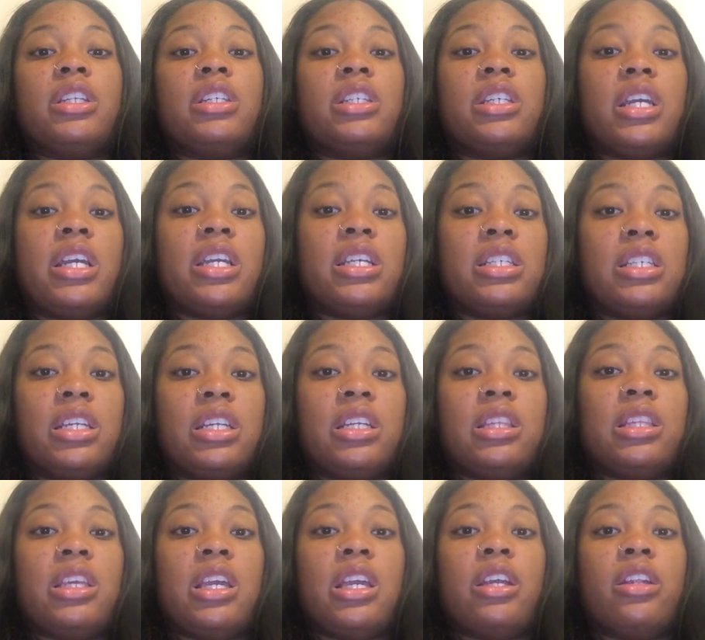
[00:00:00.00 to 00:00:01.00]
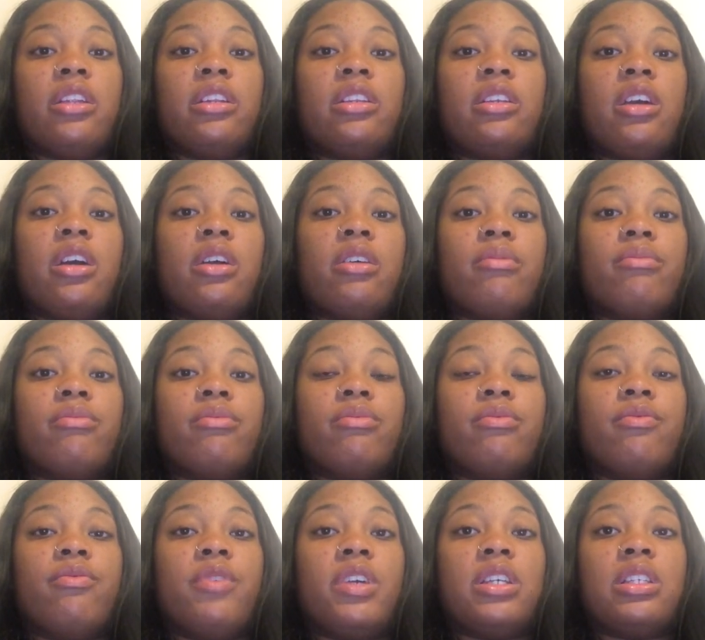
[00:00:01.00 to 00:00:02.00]
to change anything,
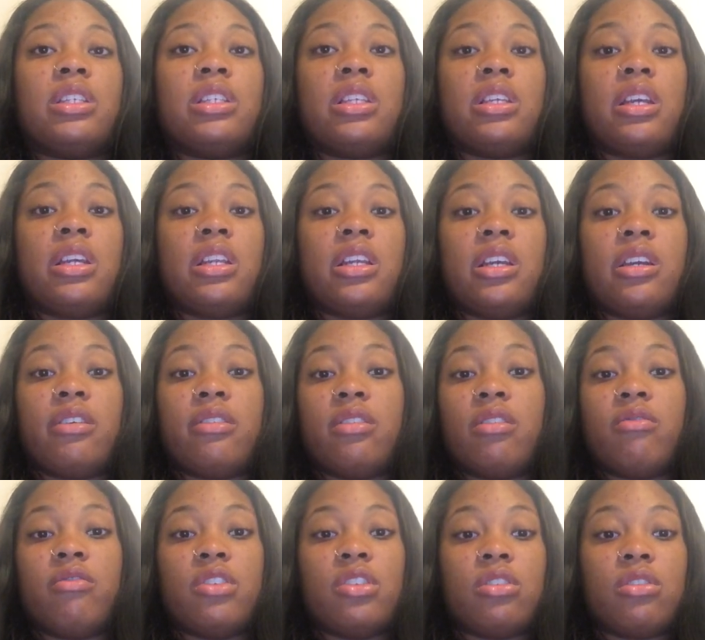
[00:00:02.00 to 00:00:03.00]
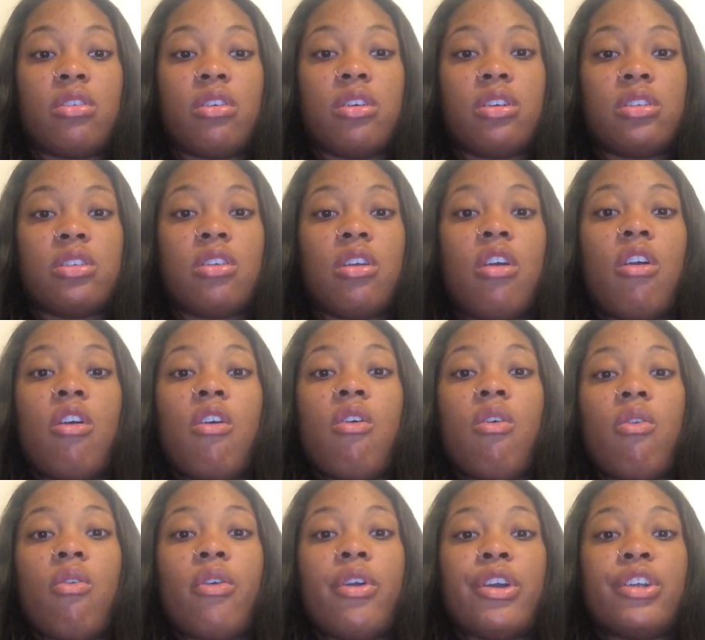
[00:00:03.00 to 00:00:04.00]
fix any of the results,
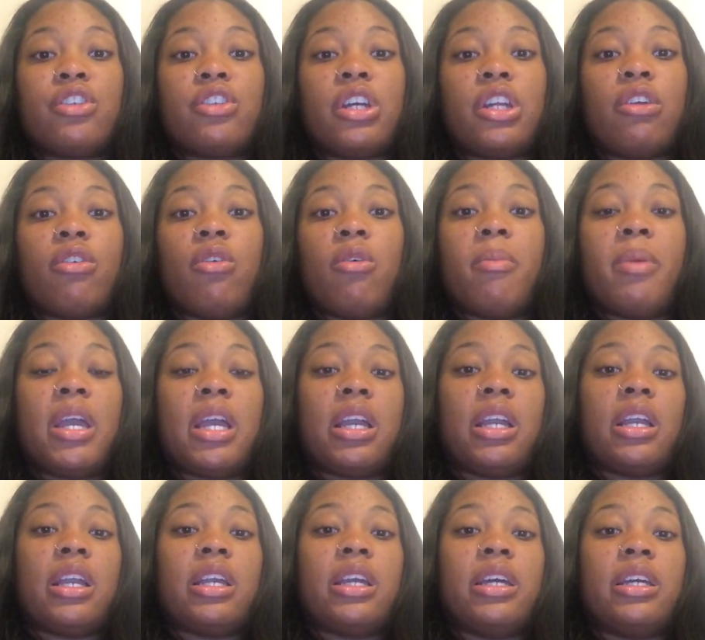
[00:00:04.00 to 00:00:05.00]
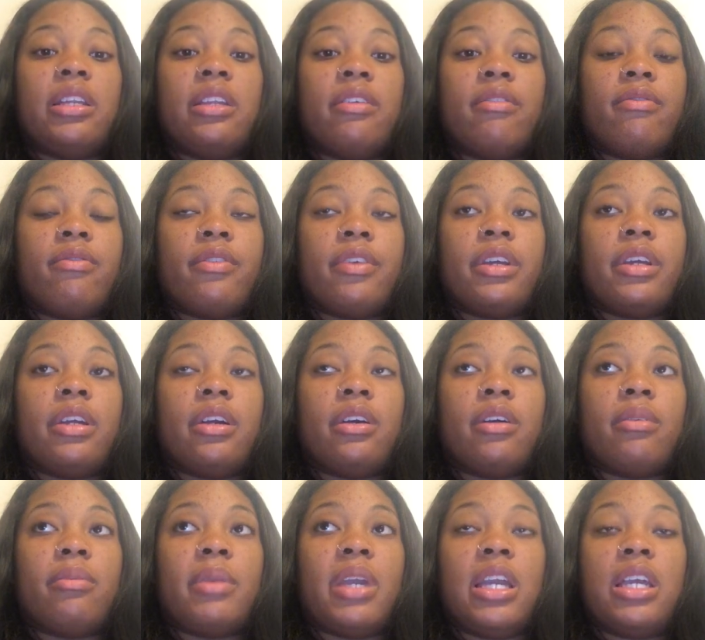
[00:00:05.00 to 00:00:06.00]
or try to go back and get a different
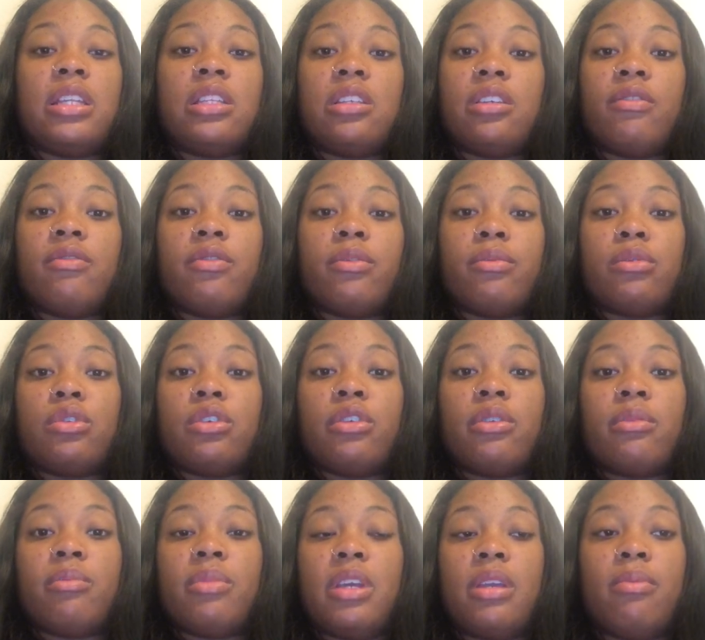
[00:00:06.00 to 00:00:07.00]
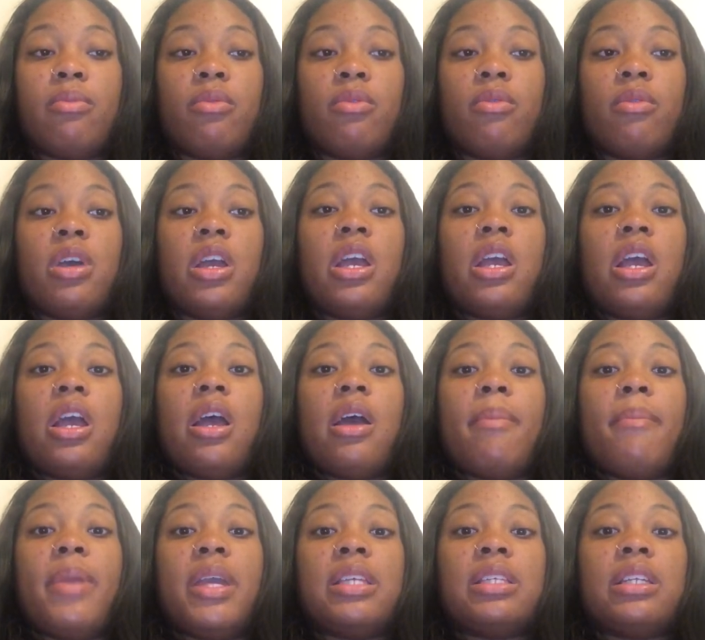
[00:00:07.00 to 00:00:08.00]
answer from certain people.
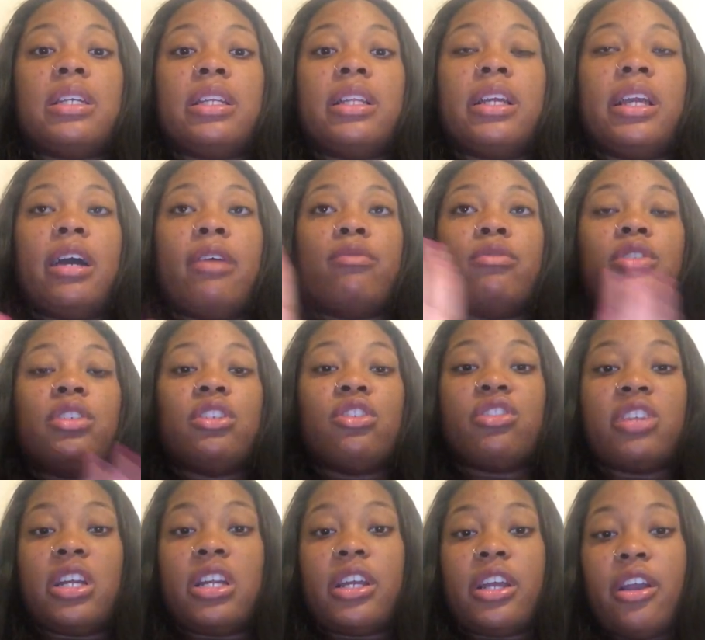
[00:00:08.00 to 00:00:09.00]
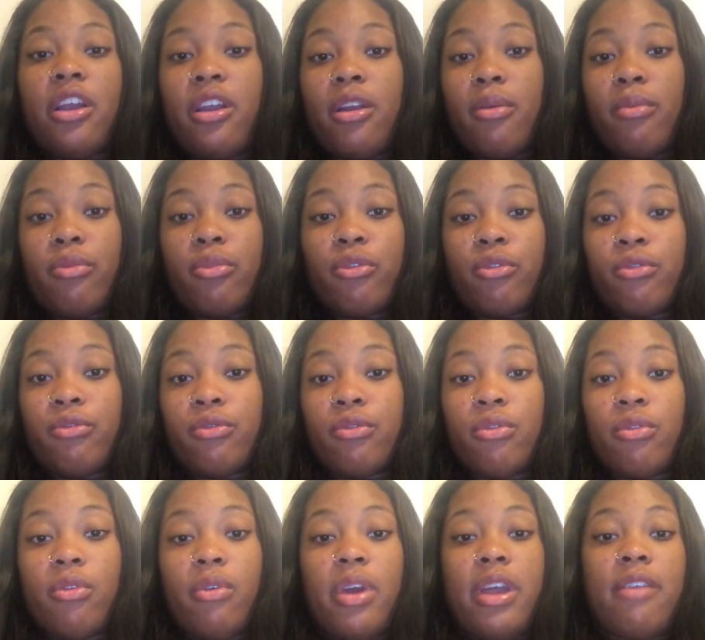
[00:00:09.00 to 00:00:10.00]
Basically, I would just try to get her
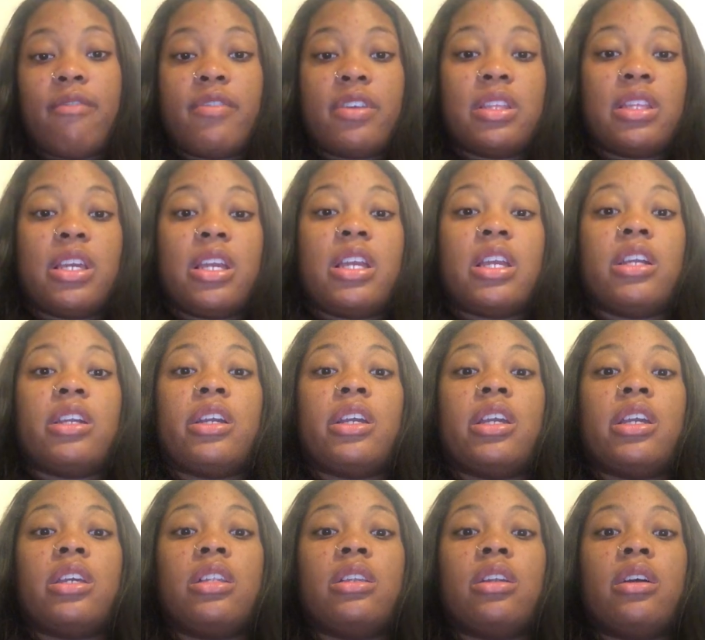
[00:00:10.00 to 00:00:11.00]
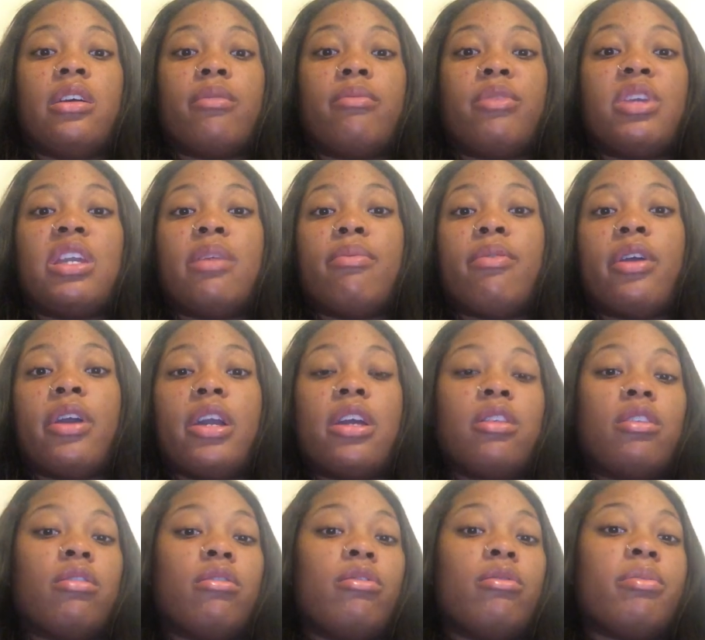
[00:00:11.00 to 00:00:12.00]
approval on everything and keep her
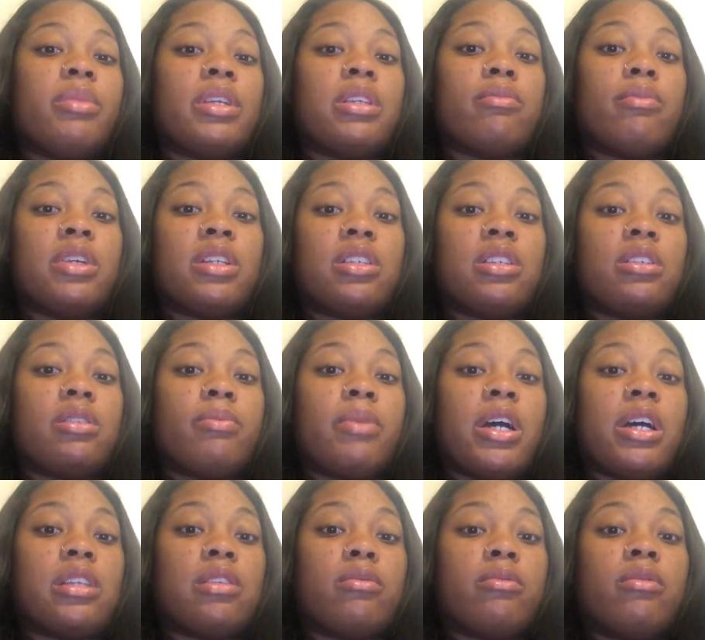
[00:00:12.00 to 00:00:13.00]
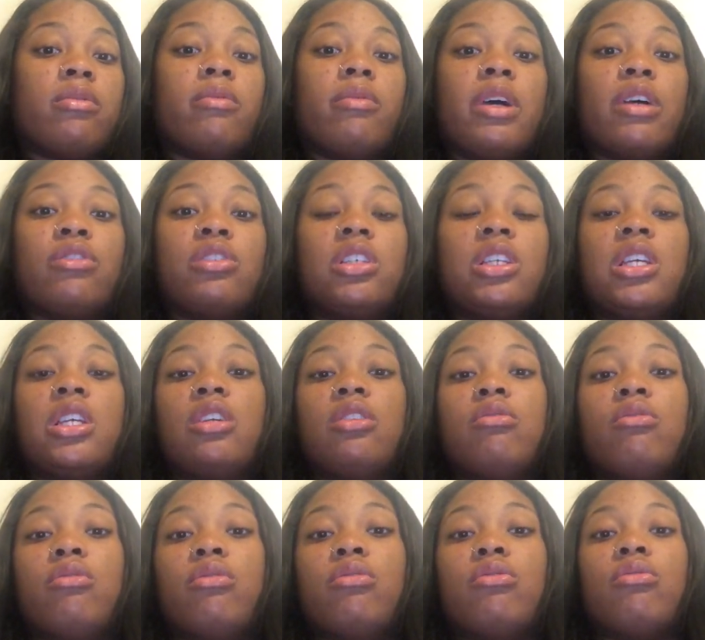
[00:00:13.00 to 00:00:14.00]
in the loop as much as possible while she
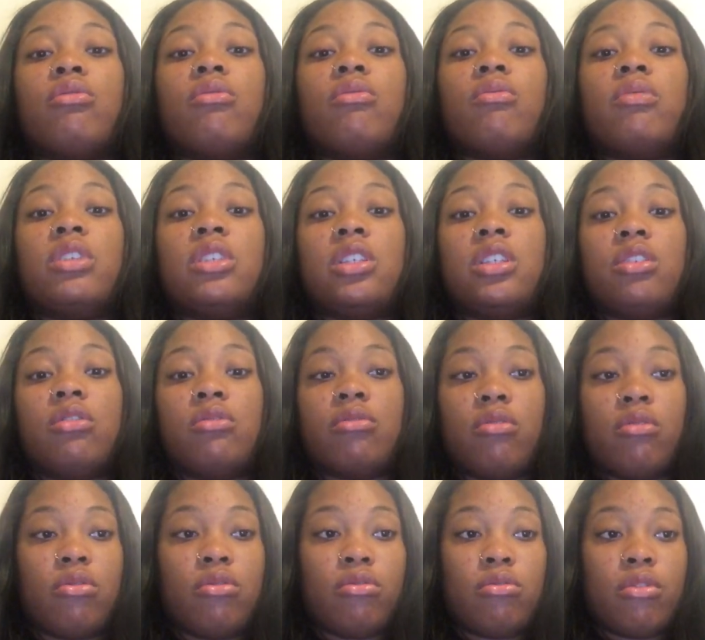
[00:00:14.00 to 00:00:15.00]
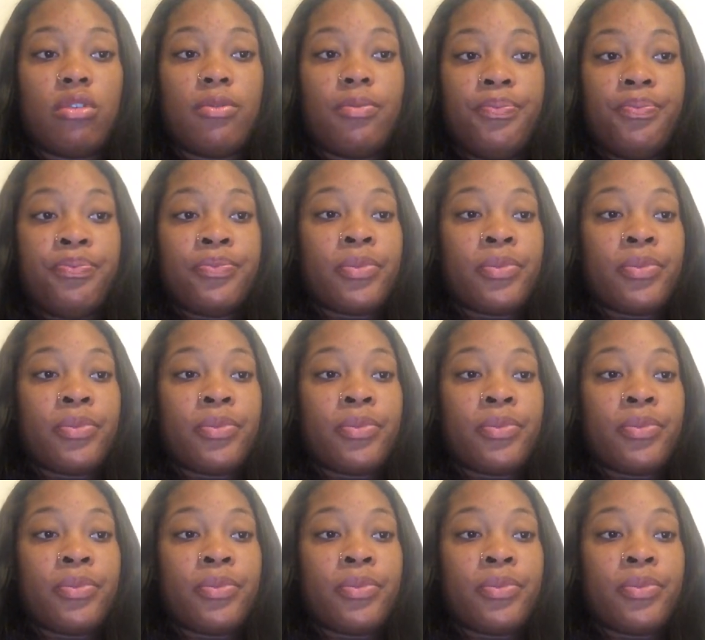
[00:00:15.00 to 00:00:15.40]
is going through what she's going through.